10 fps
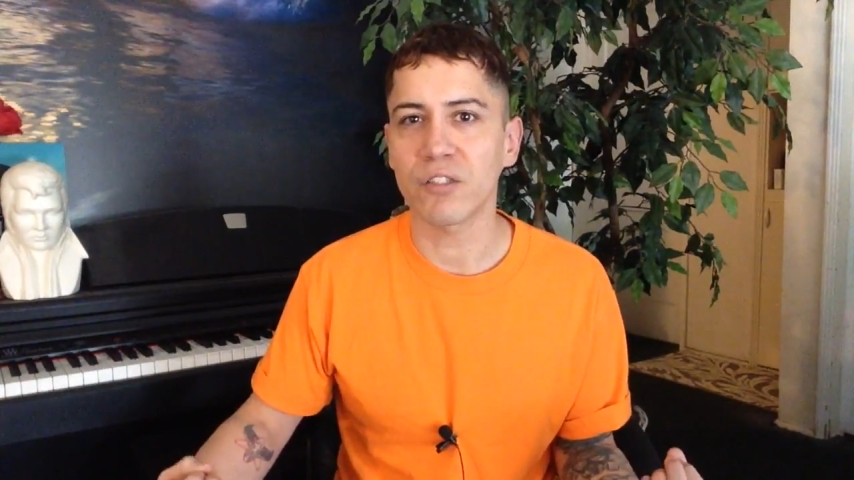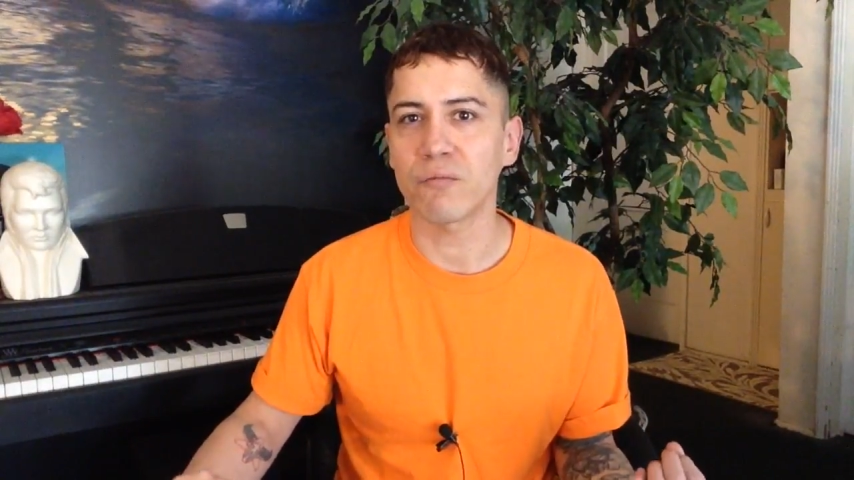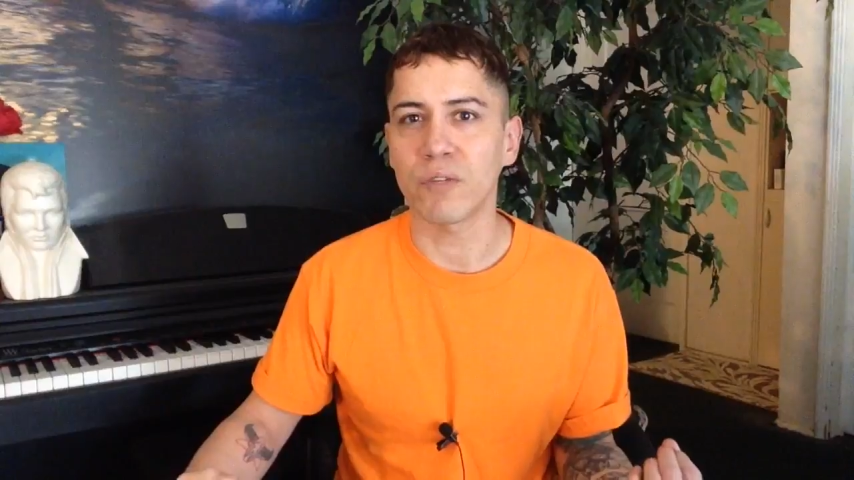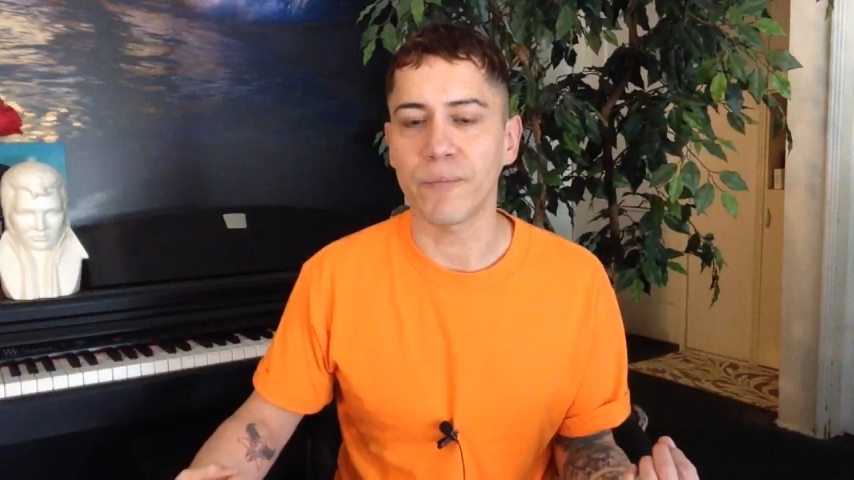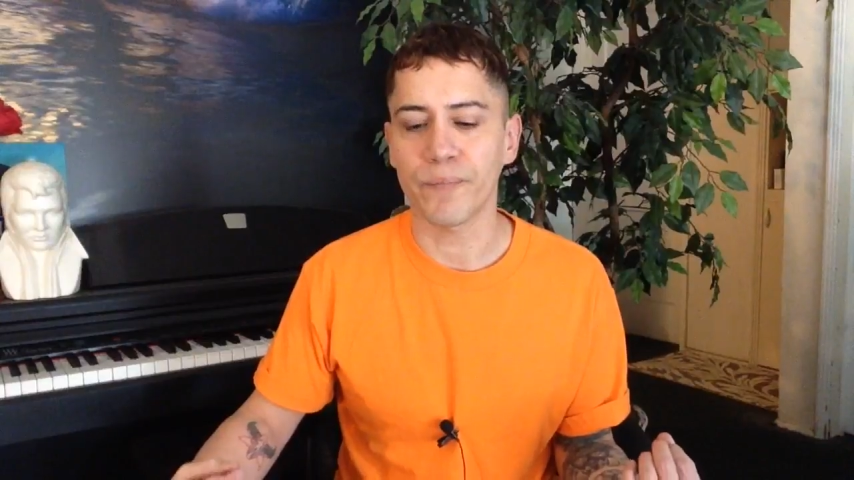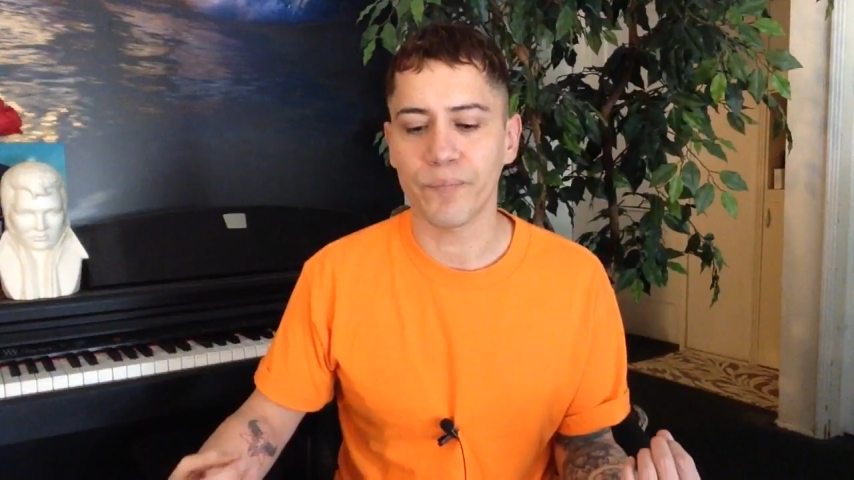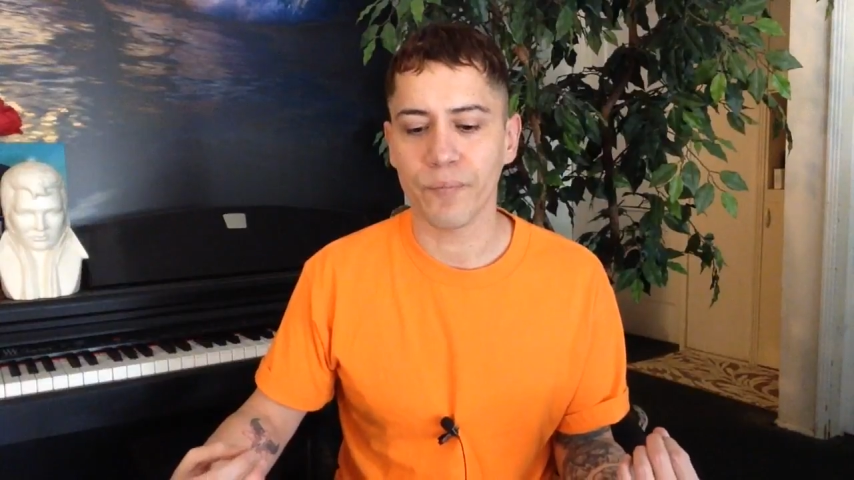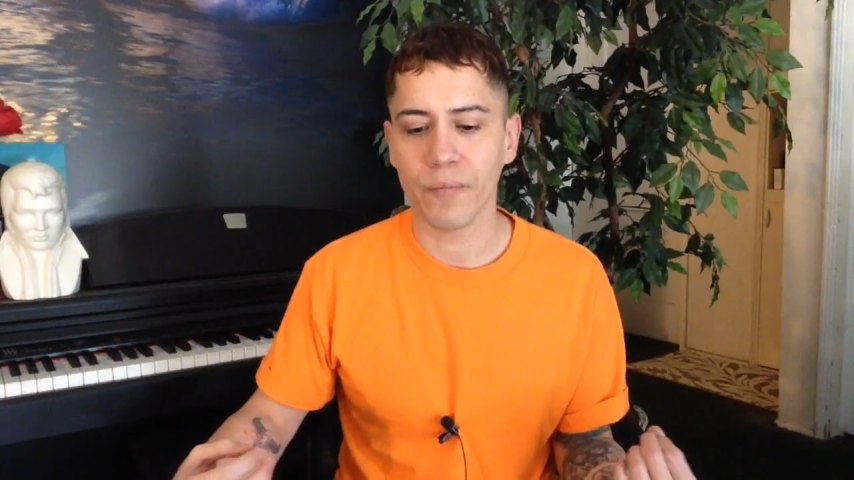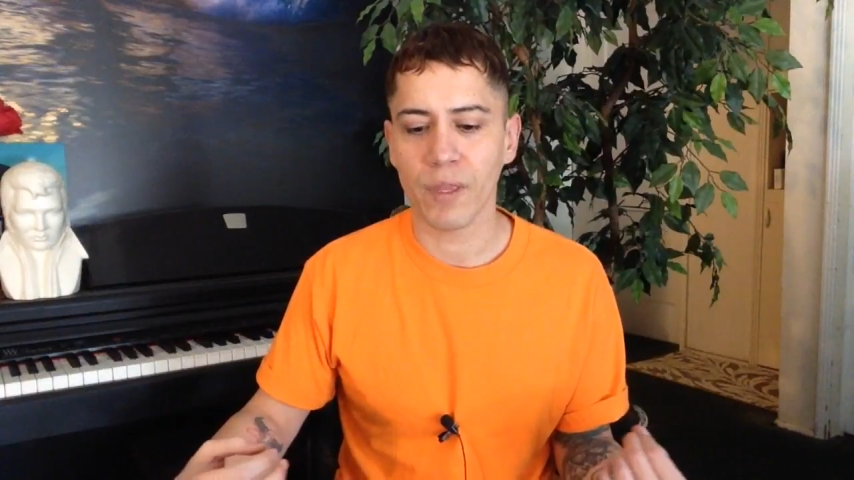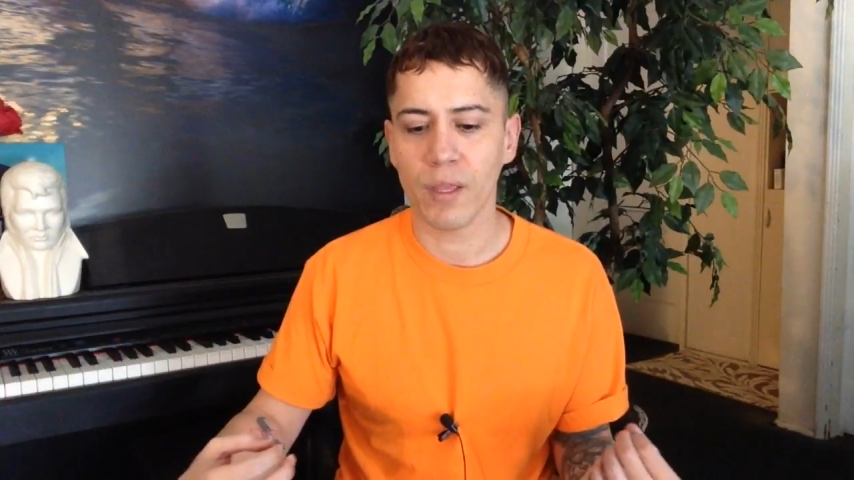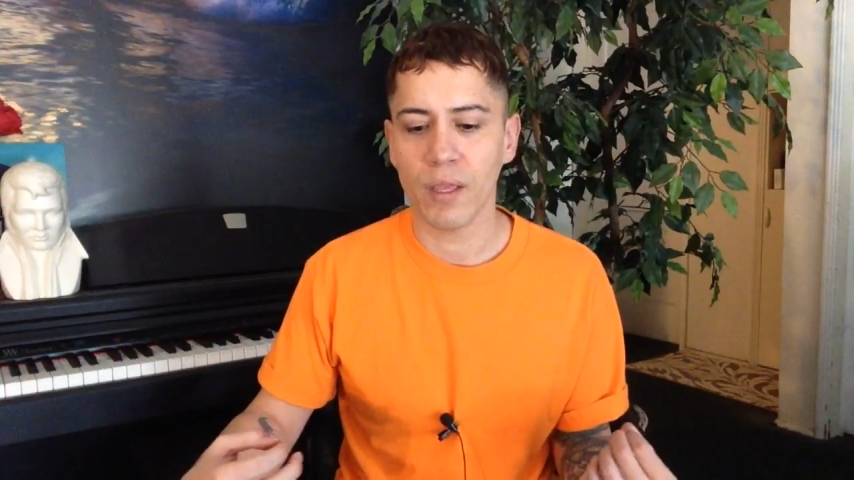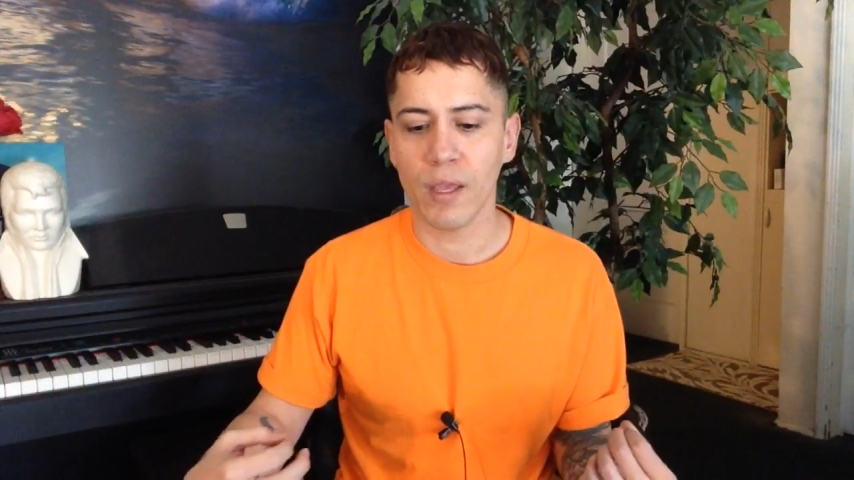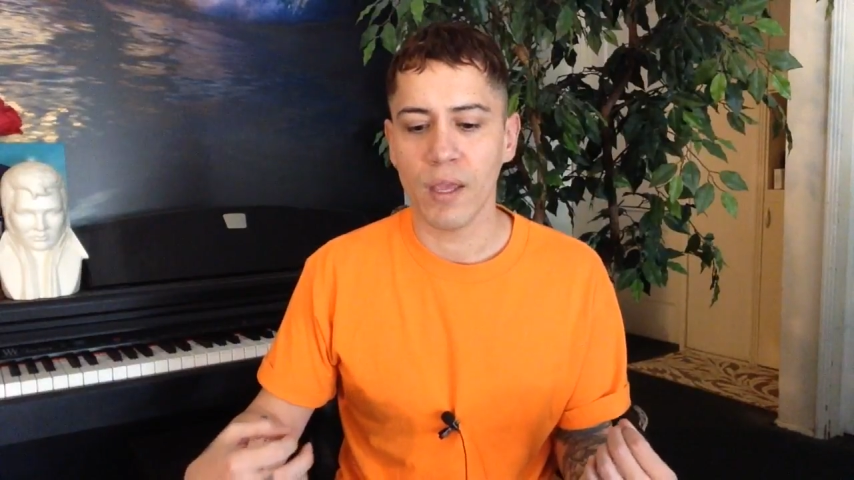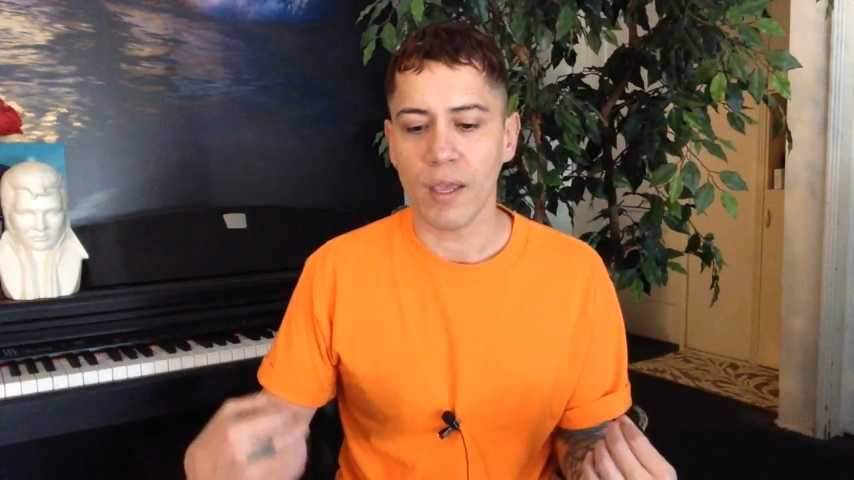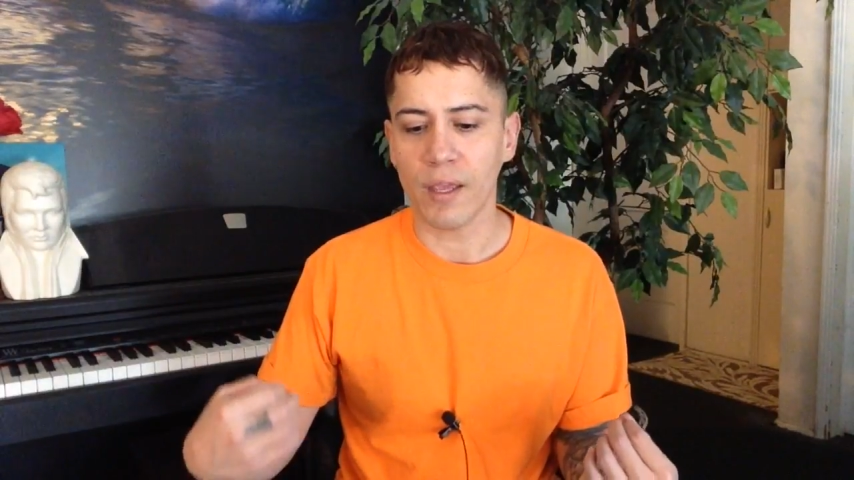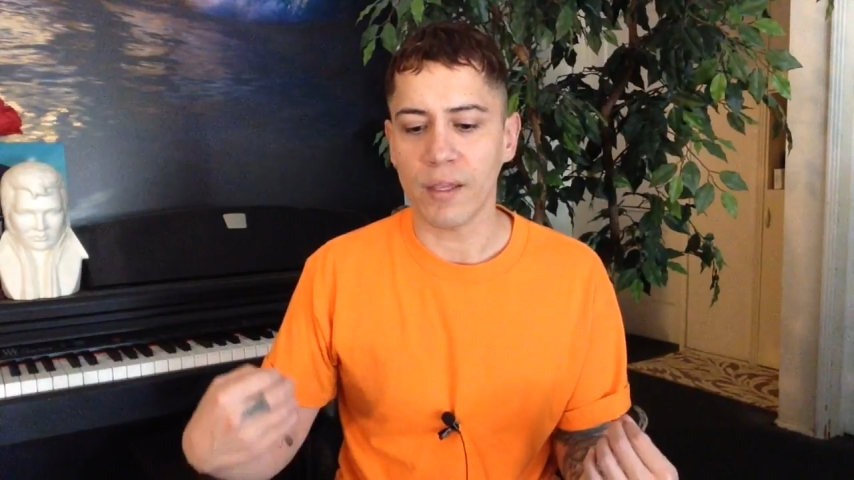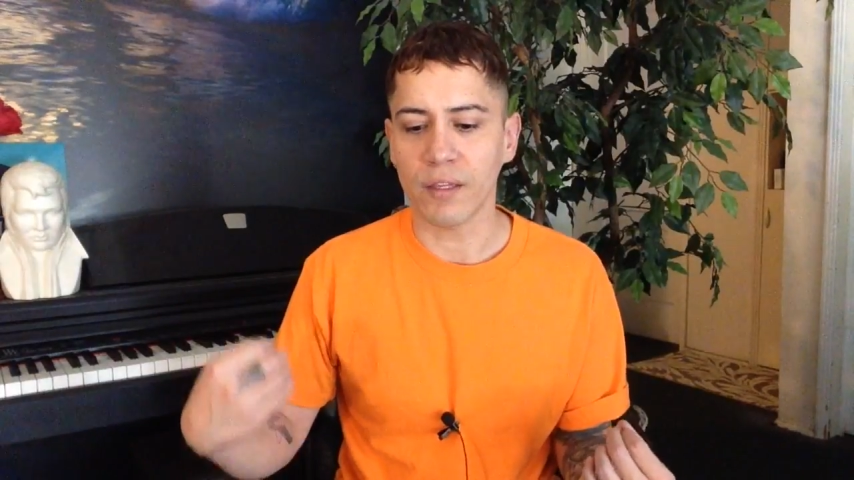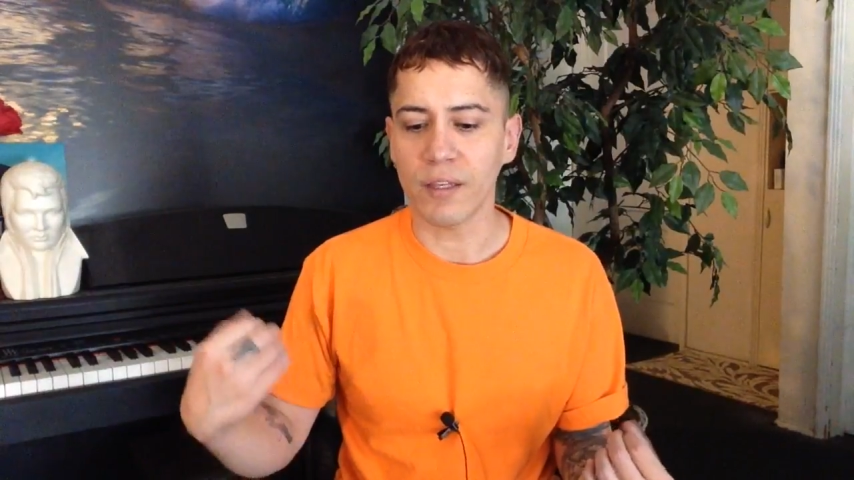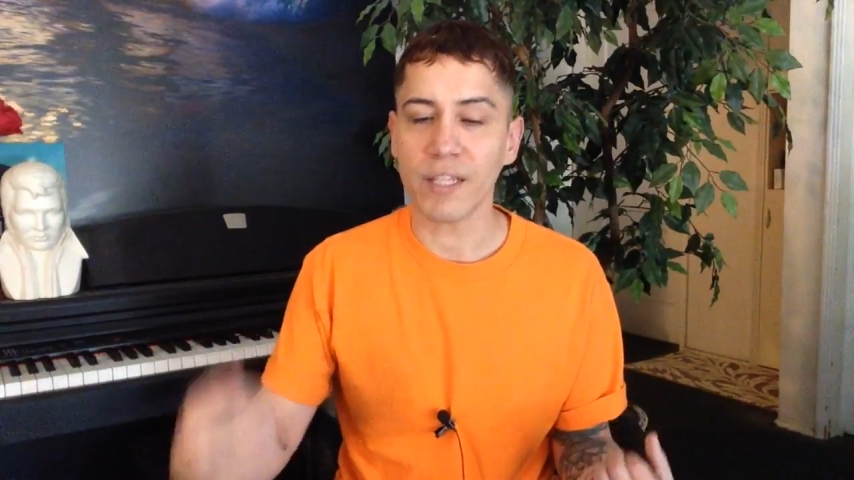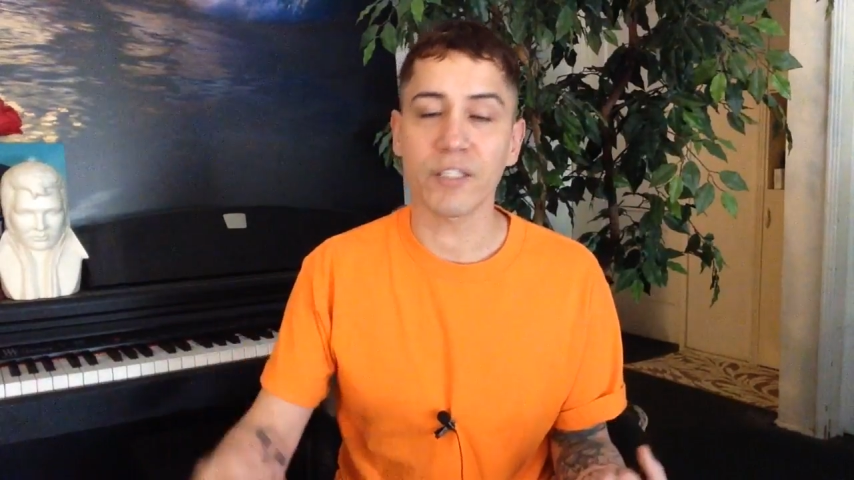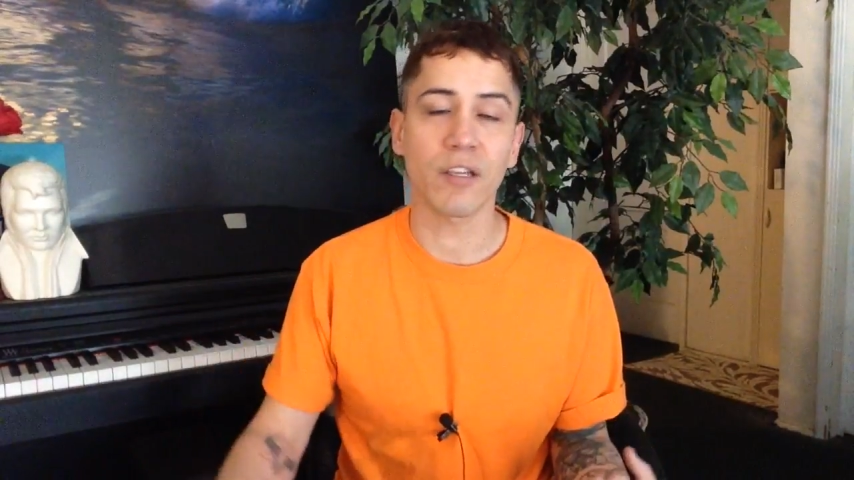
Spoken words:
to me. And the next